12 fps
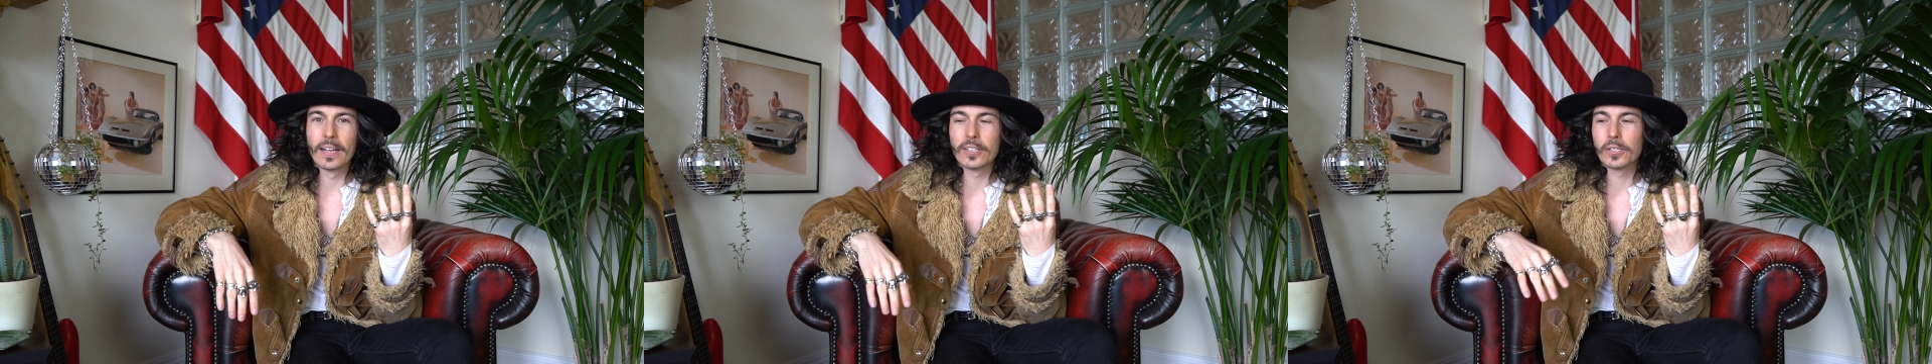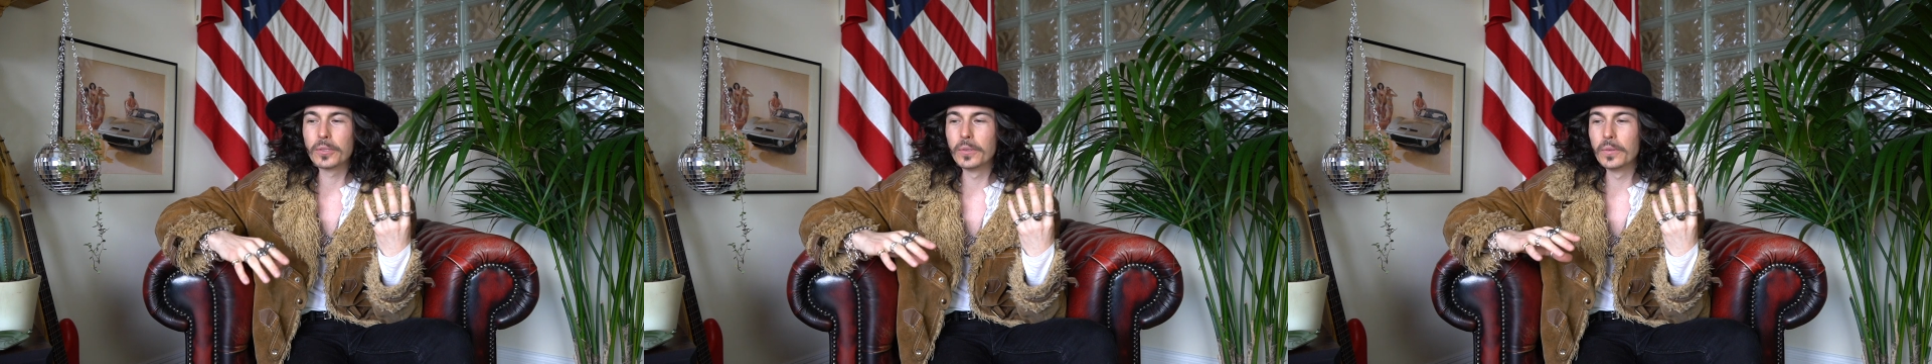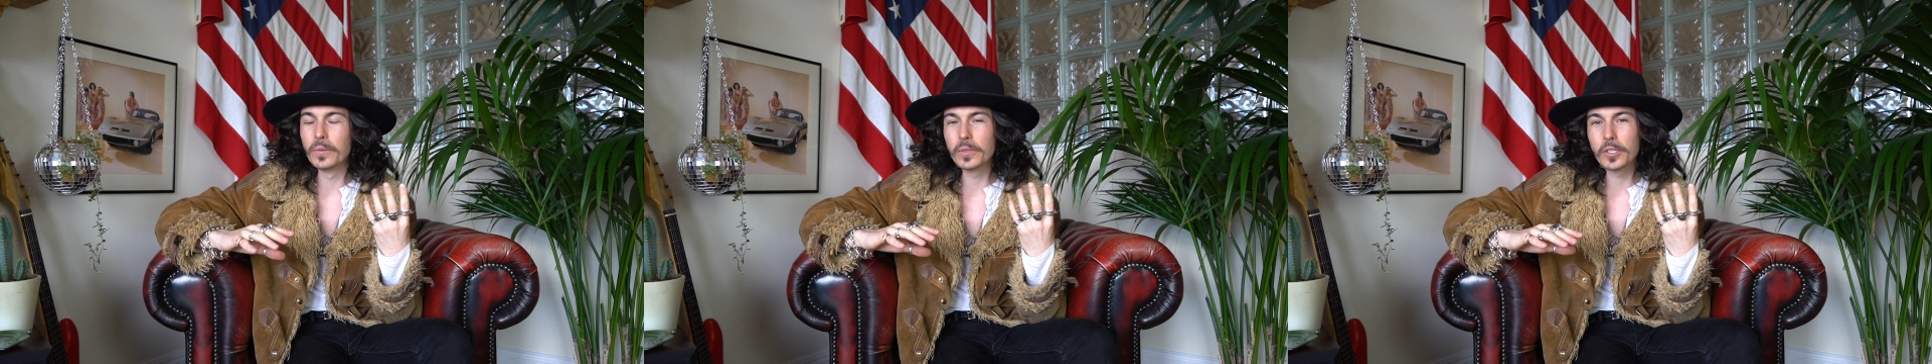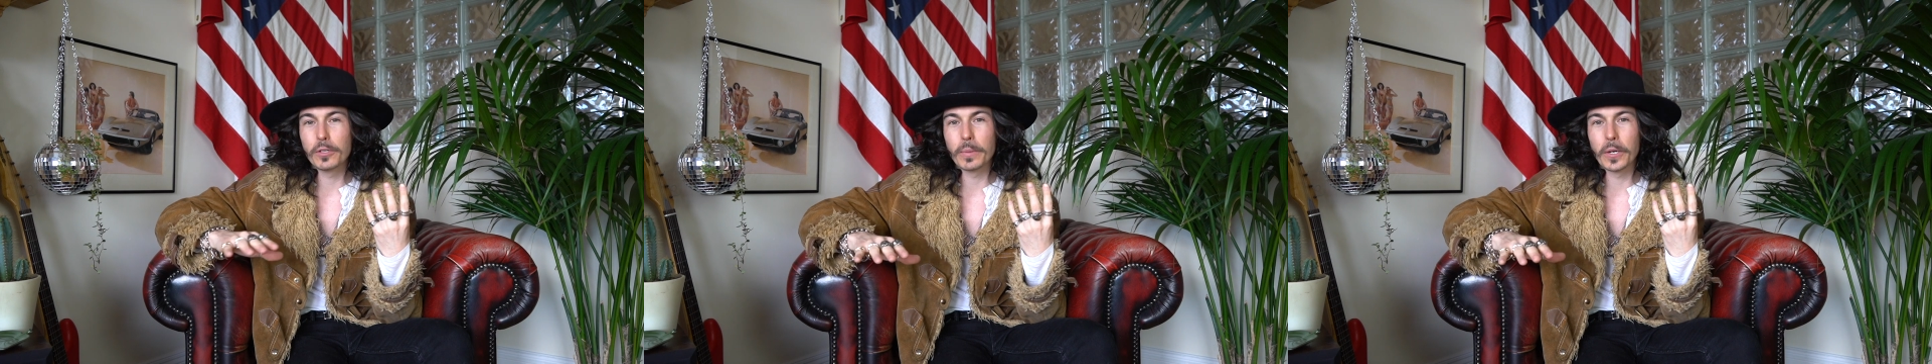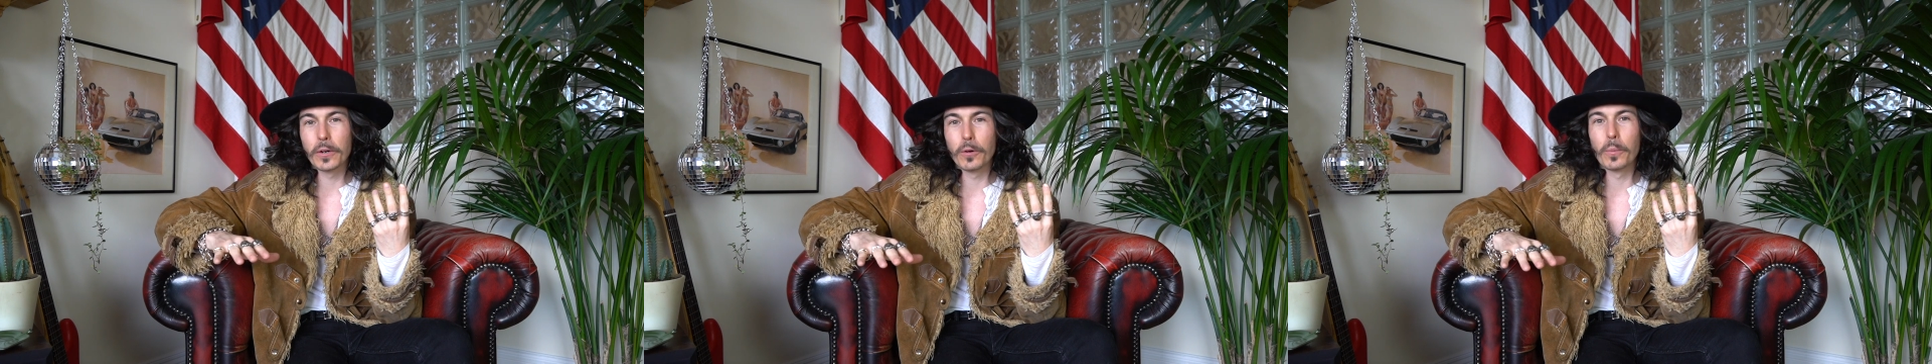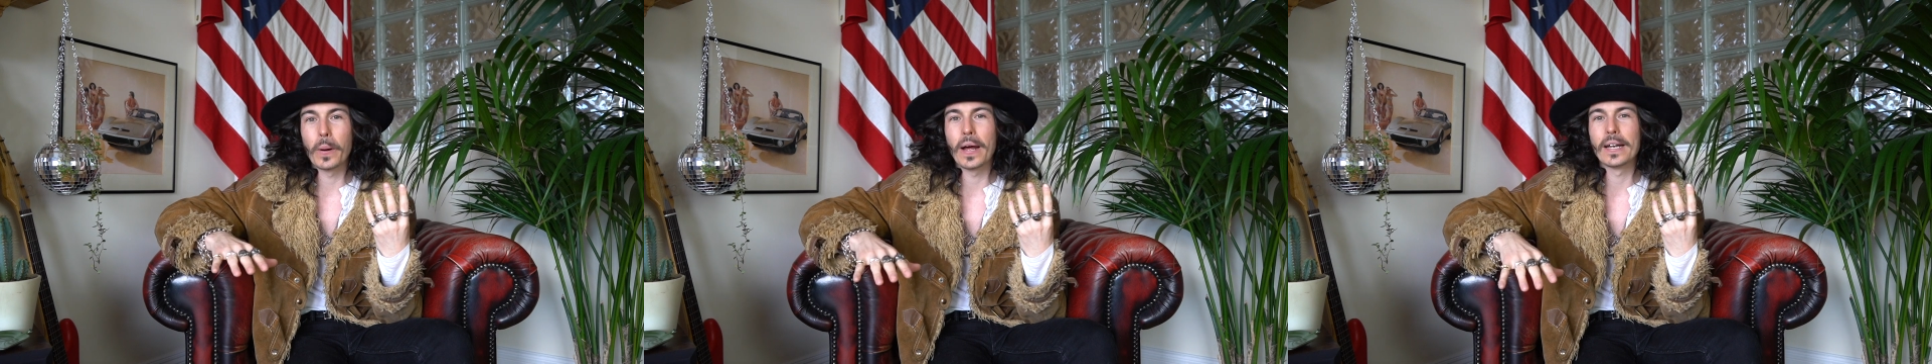So super cool
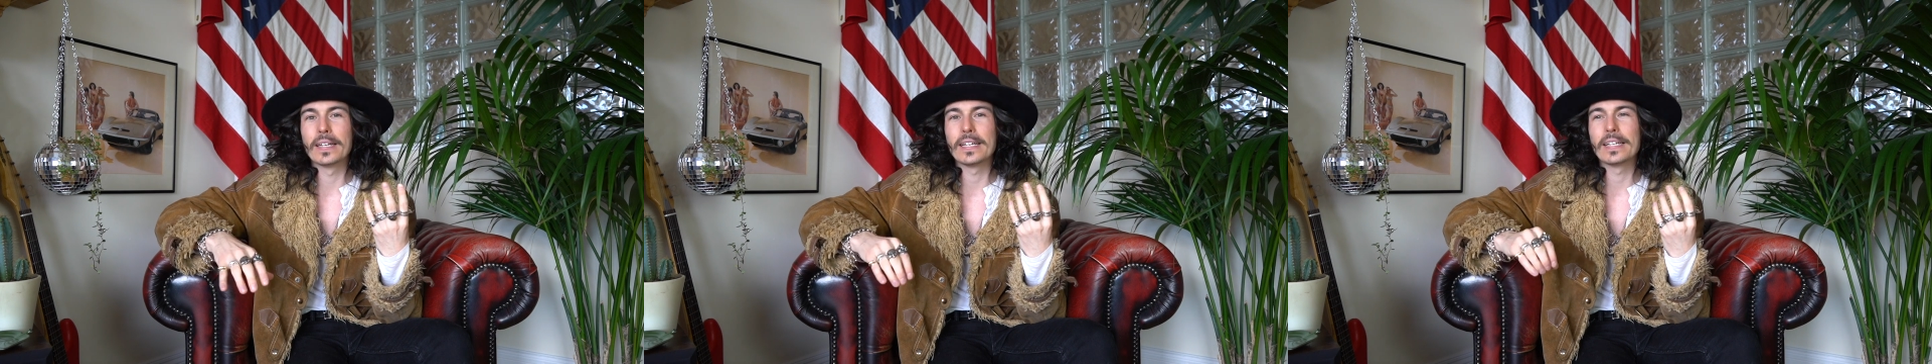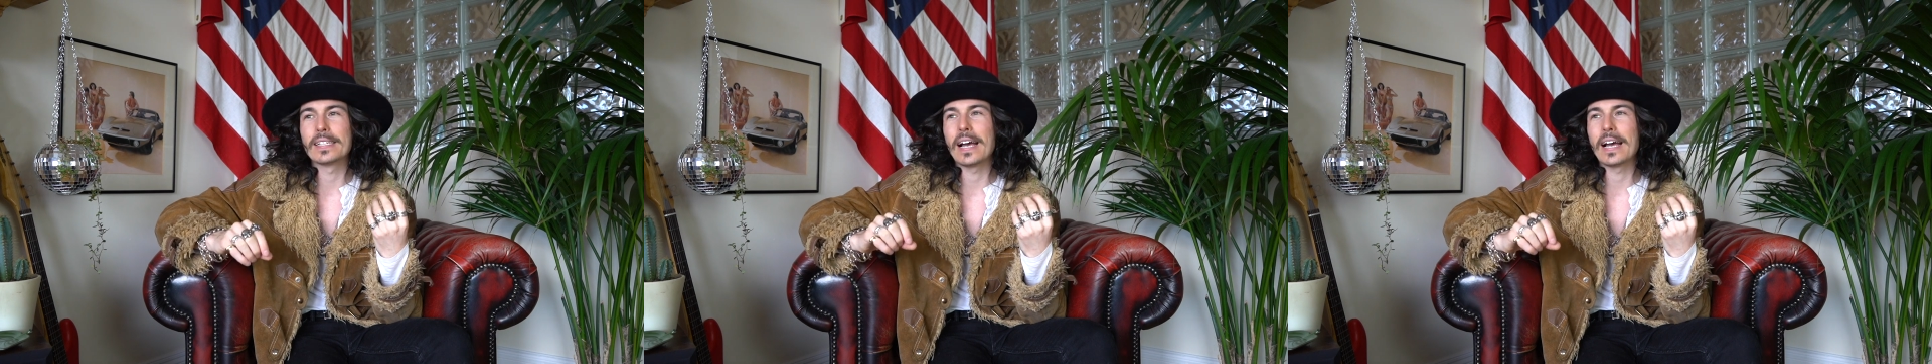brand.